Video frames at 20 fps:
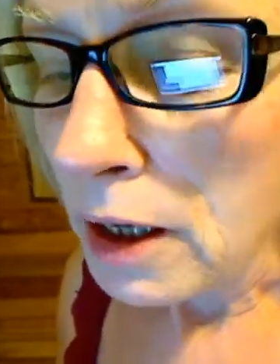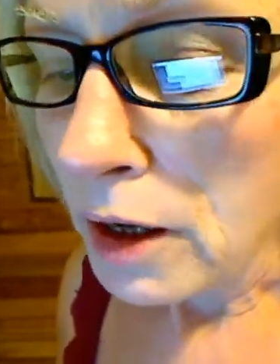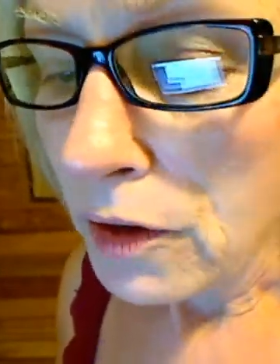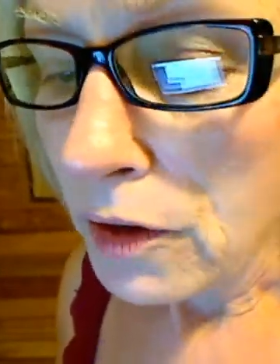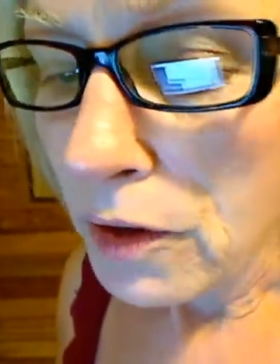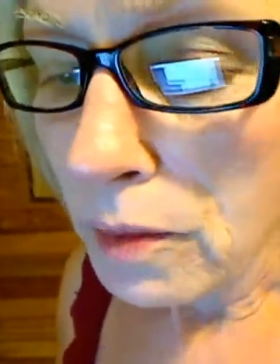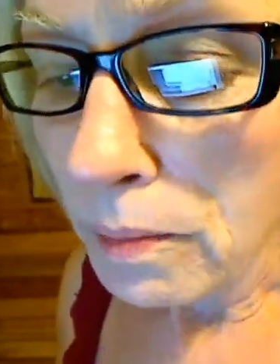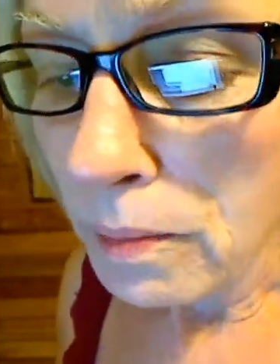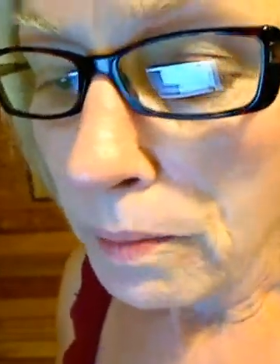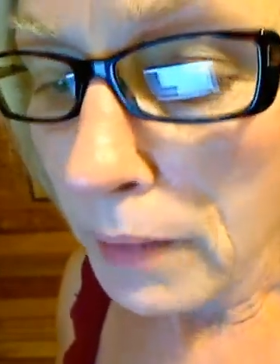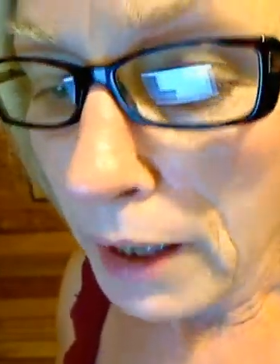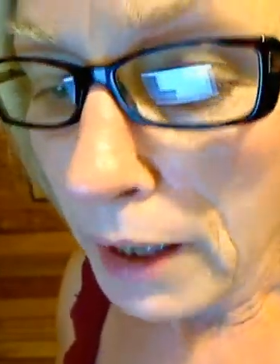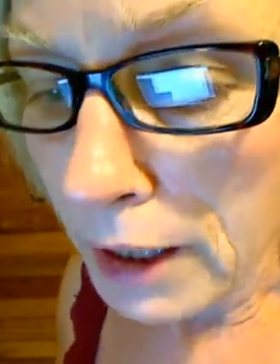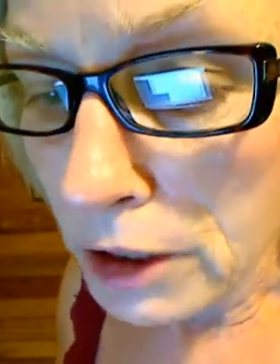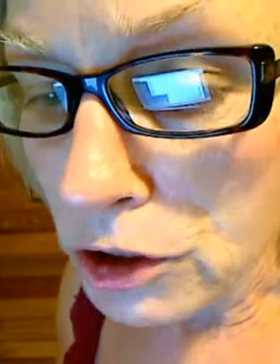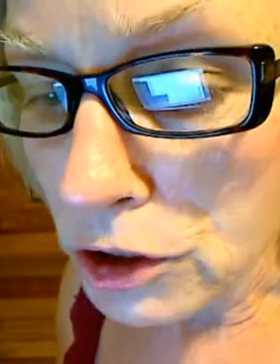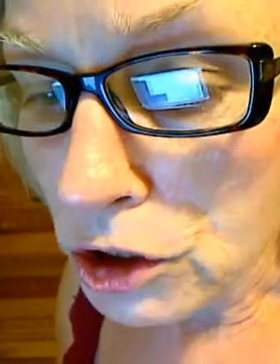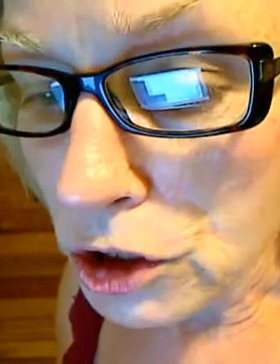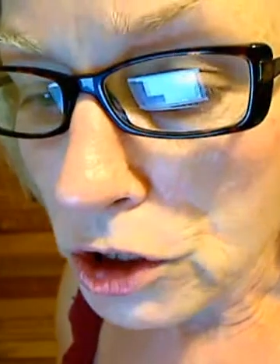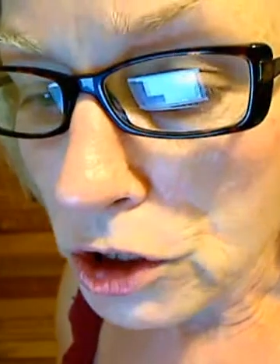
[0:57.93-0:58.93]
the
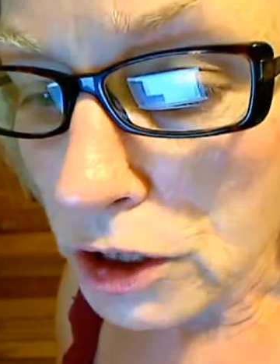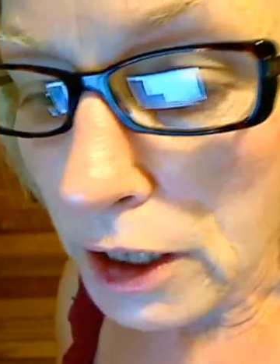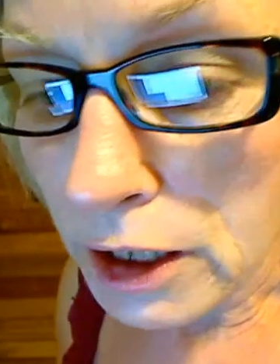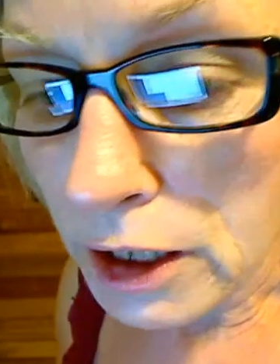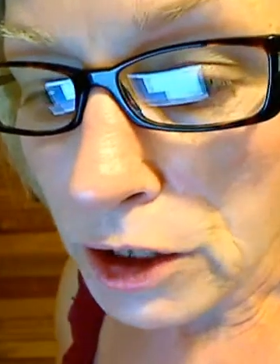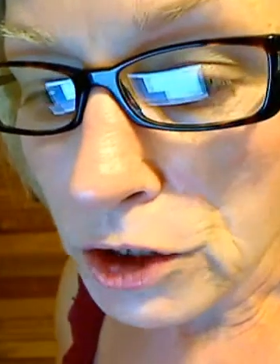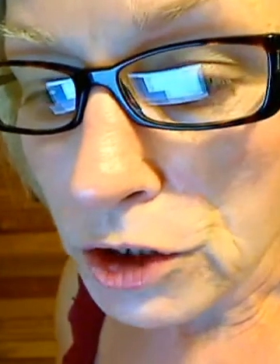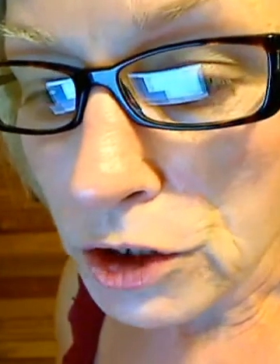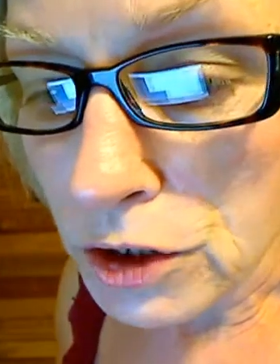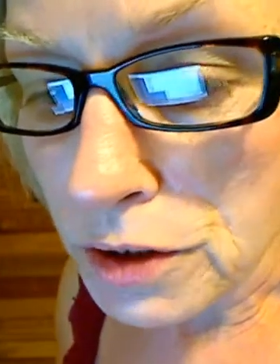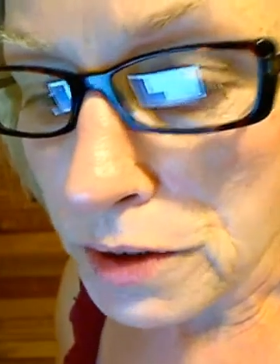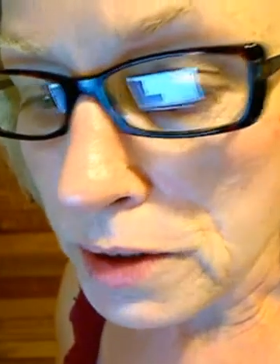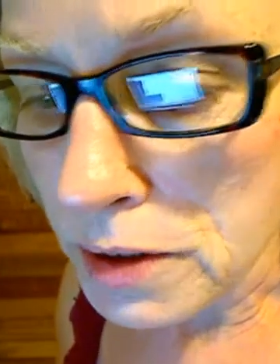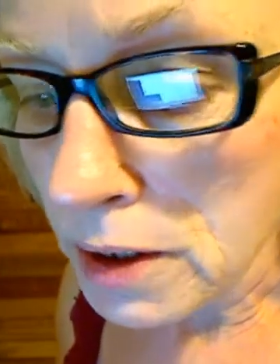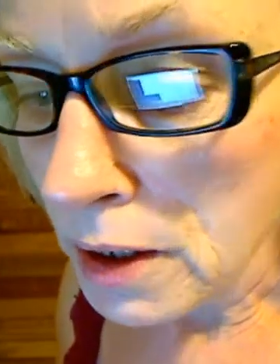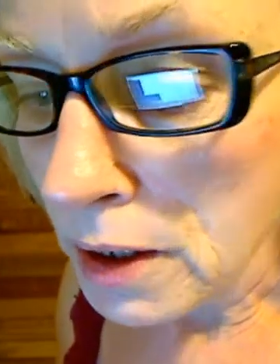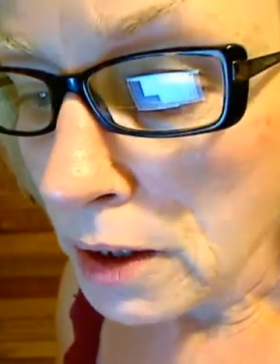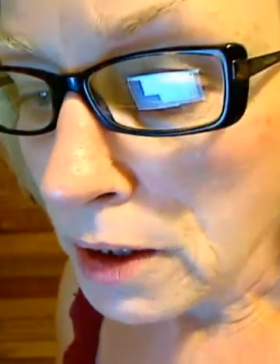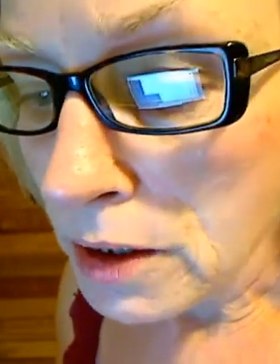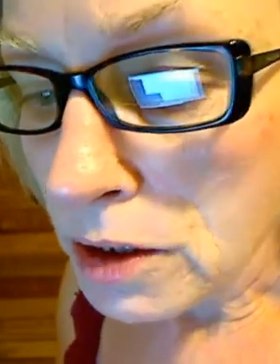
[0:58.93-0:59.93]
major dangers
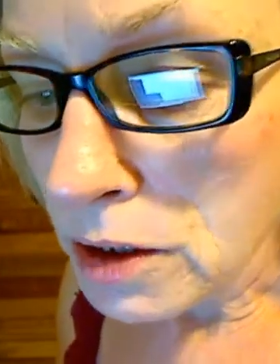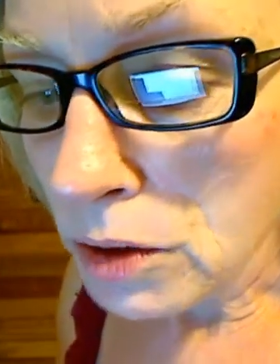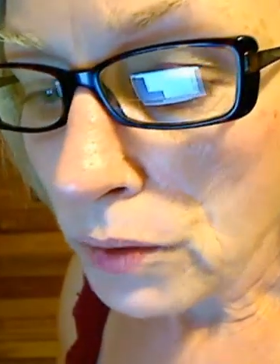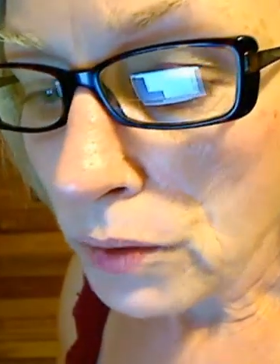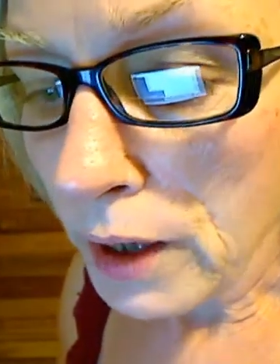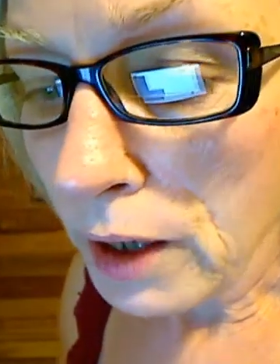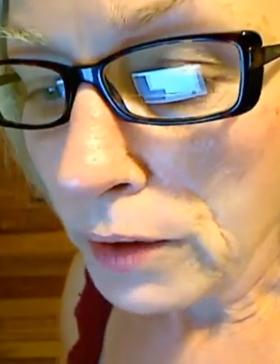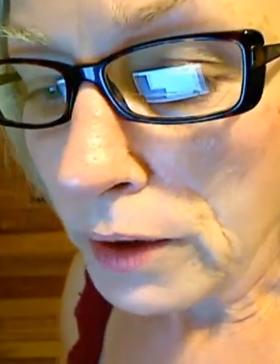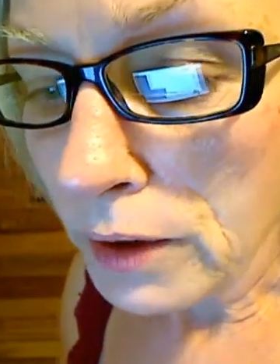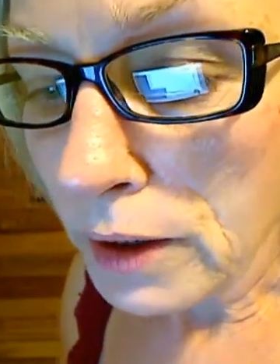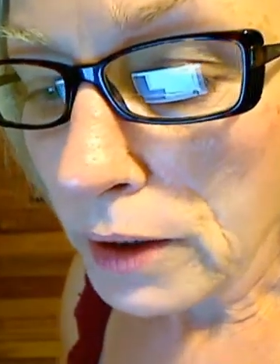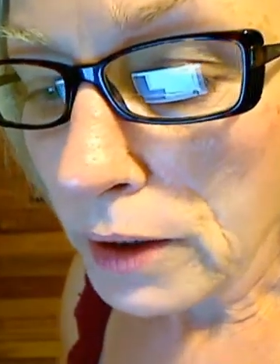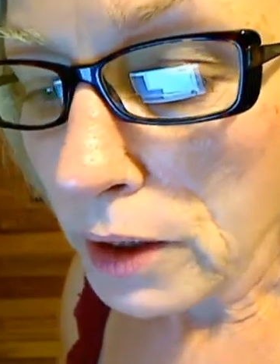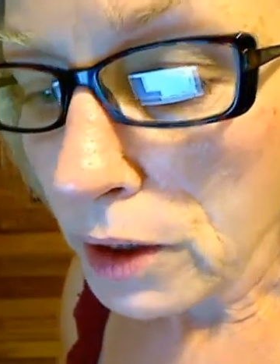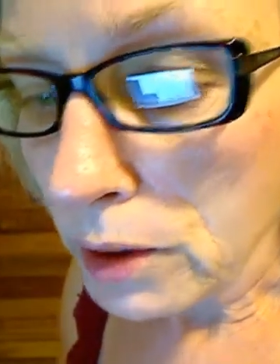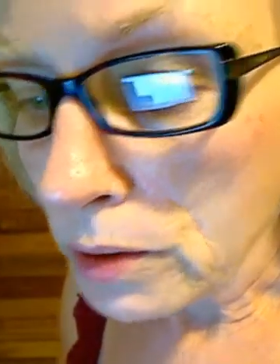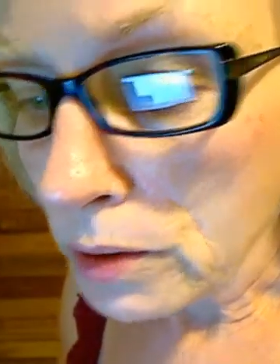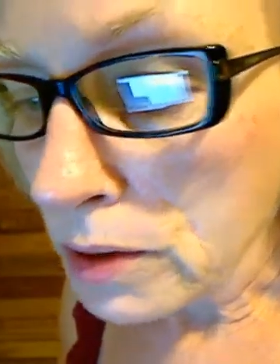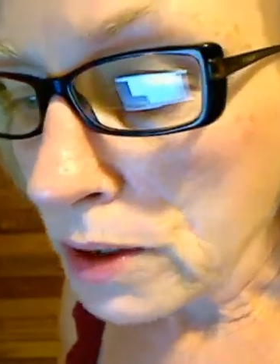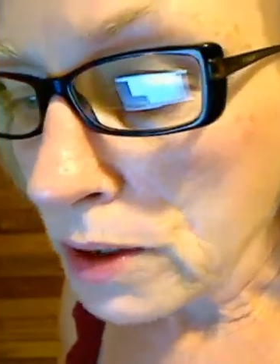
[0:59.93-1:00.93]
surrounding the
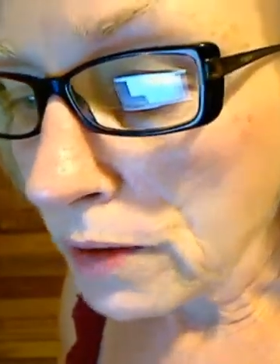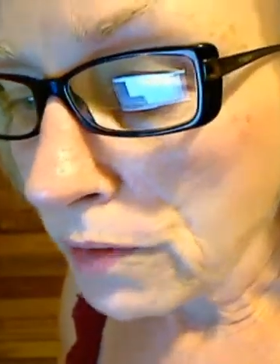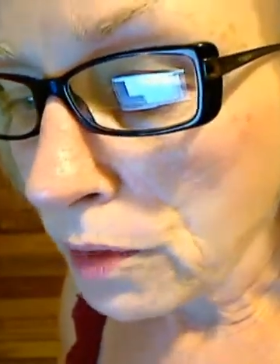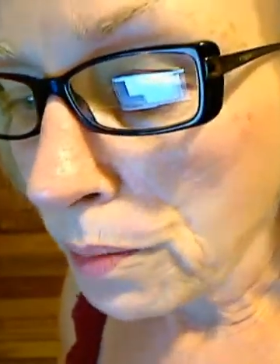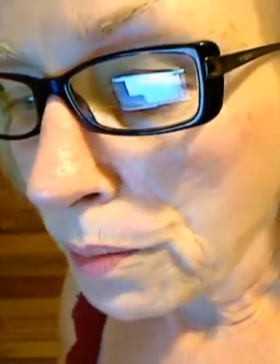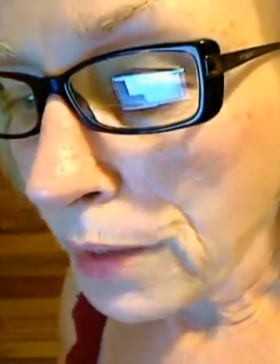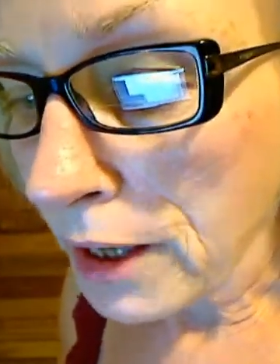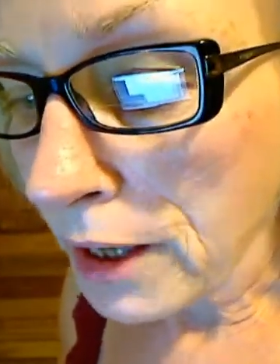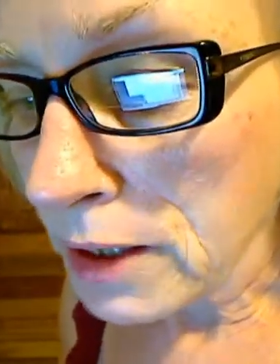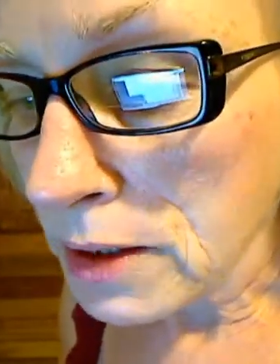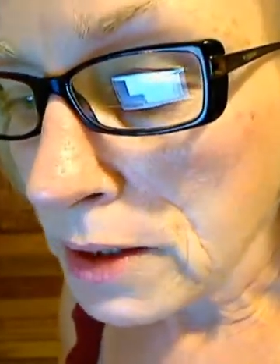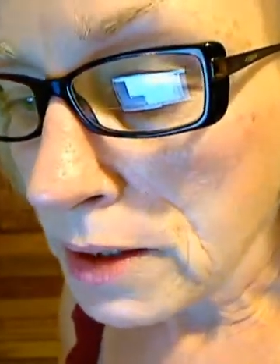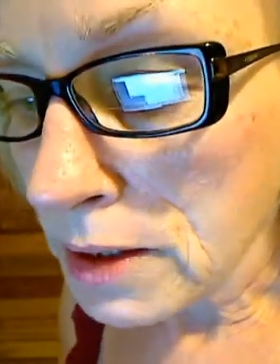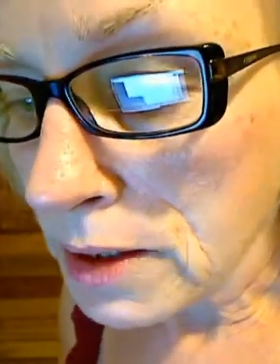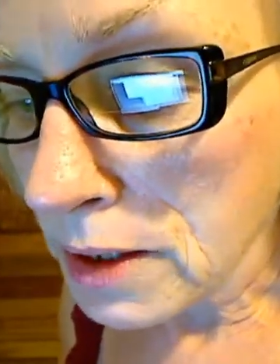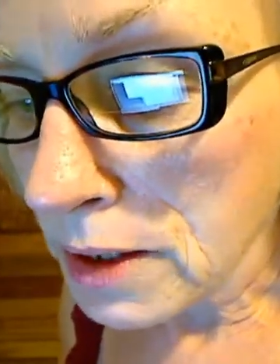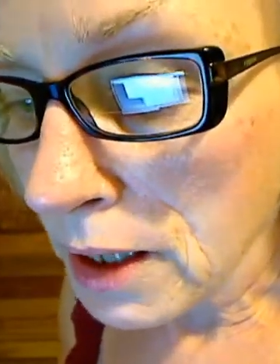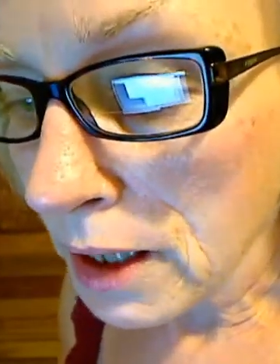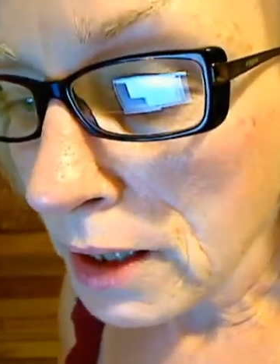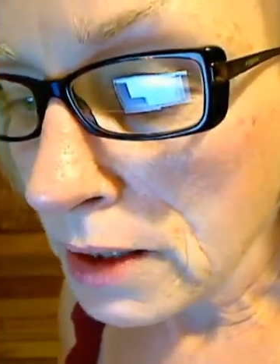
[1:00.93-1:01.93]
use of the
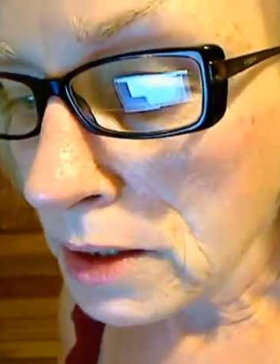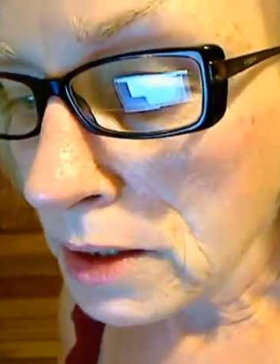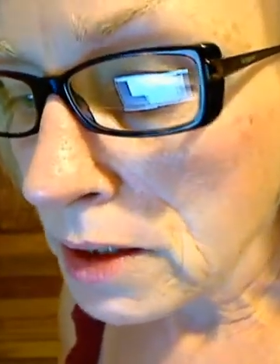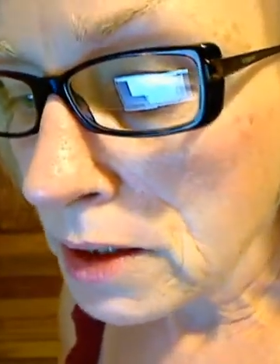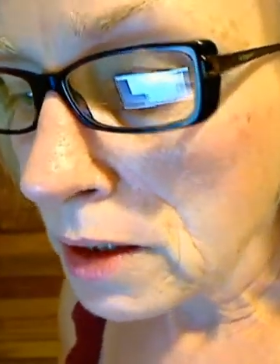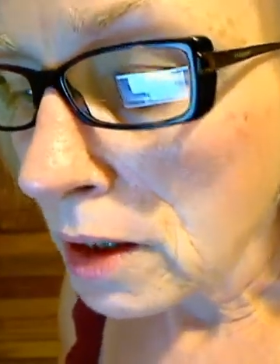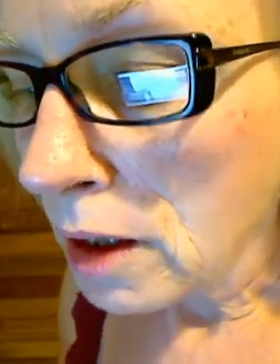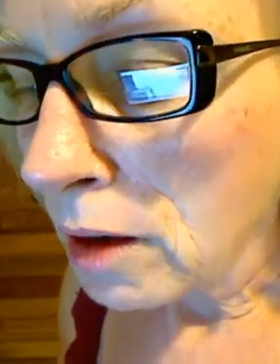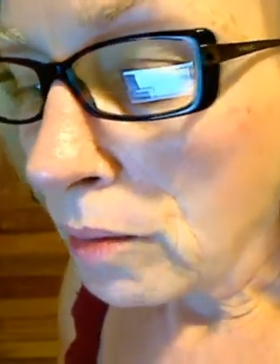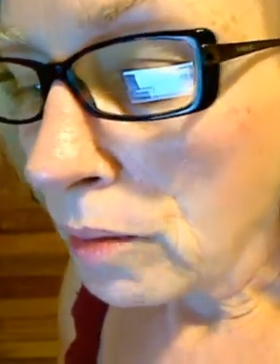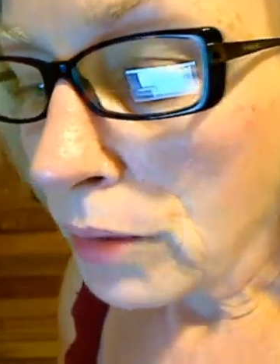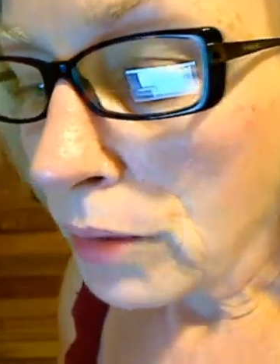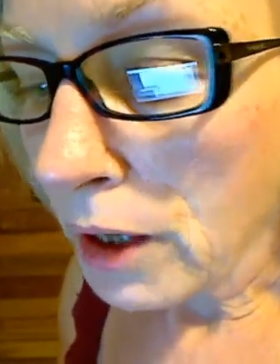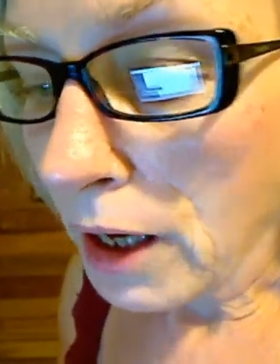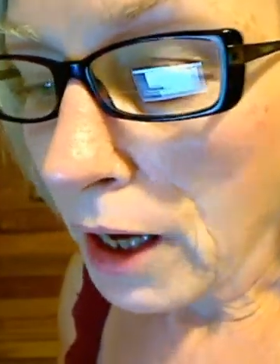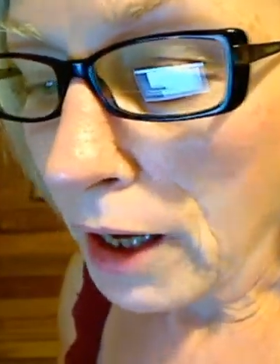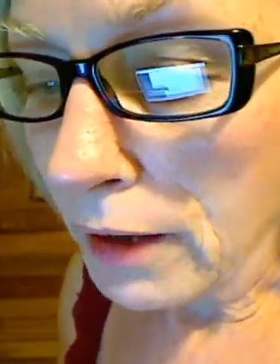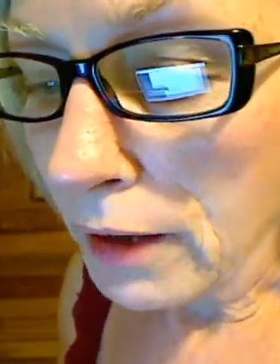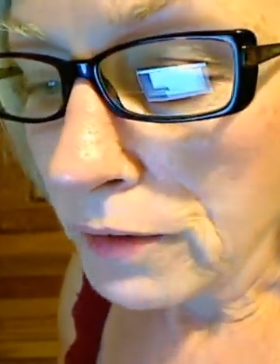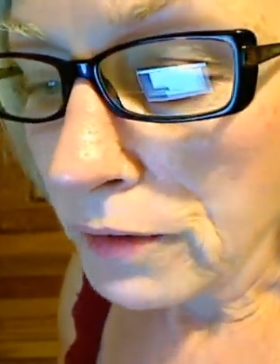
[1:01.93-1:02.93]
pesticides, but
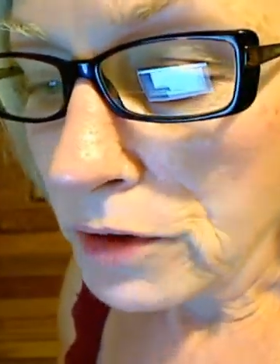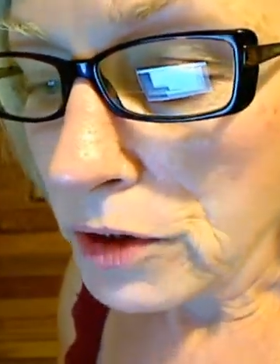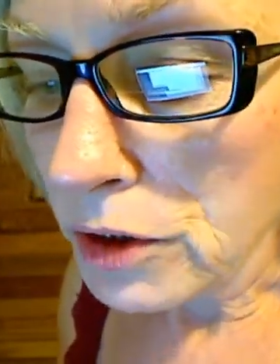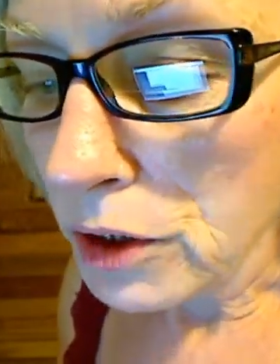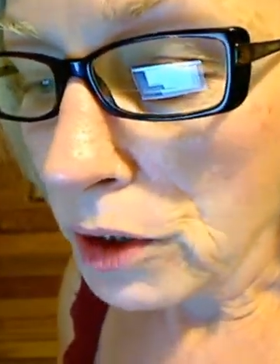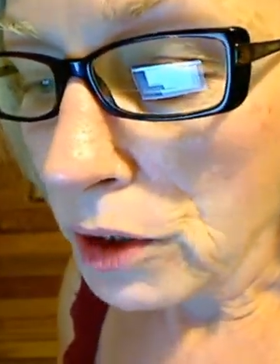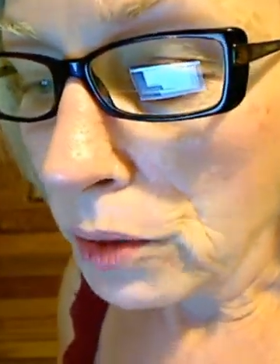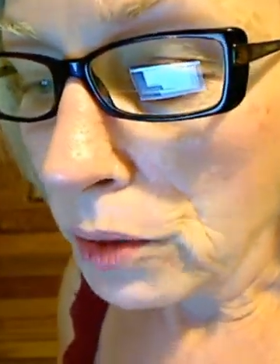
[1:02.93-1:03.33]
after the